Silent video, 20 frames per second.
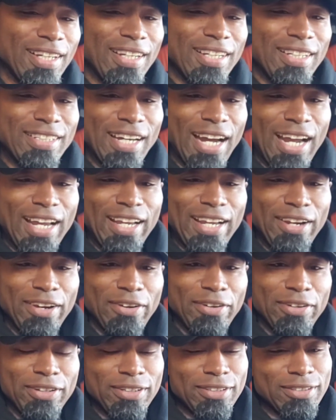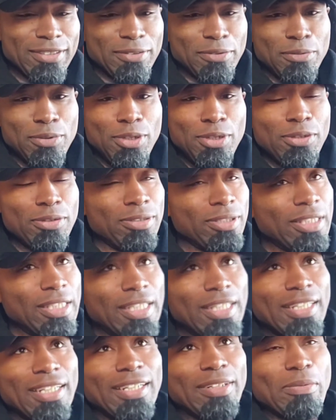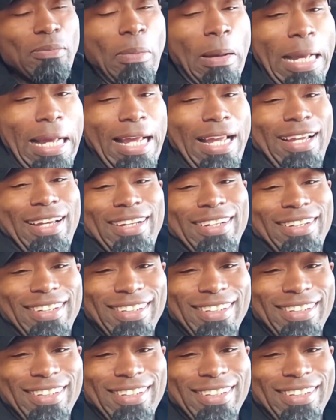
tight areas. Woo, man!